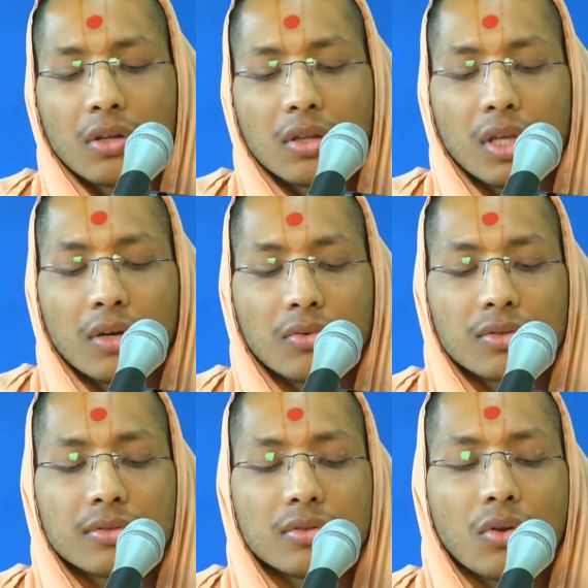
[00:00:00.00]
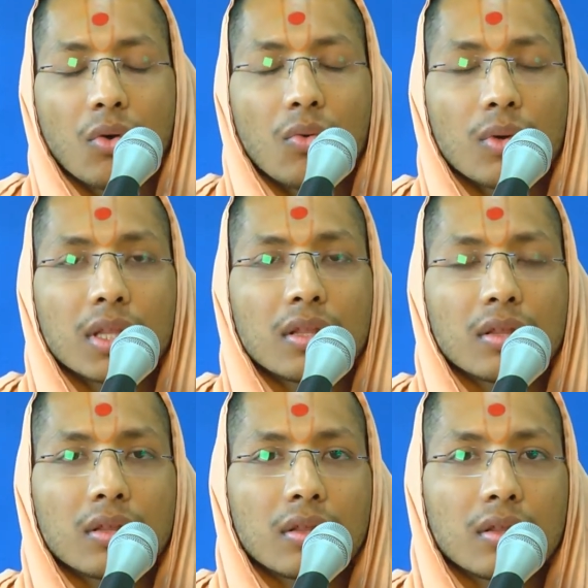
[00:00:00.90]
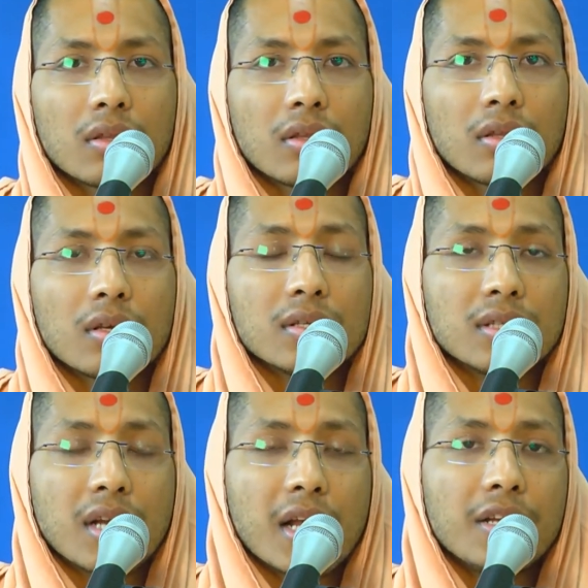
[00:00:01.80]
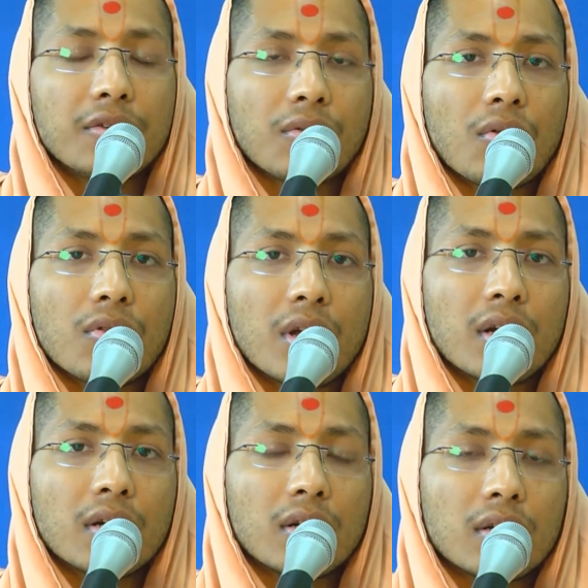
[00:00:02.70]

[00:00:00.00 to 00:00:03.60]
there was no one is ready to go there